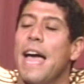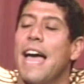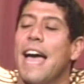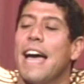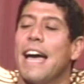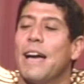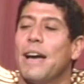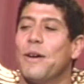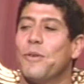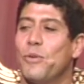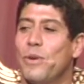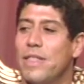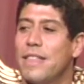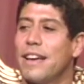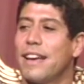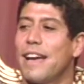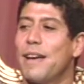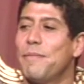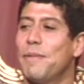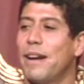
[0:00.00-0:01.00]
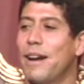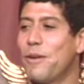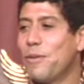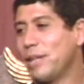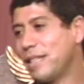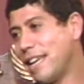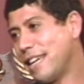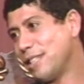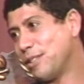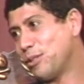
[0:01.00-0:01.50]
Uh. With the camera,
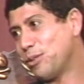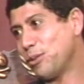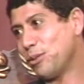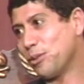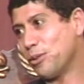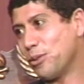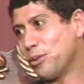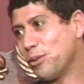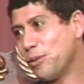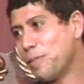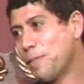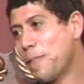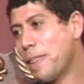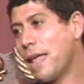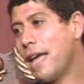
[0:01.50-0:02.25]
what I do,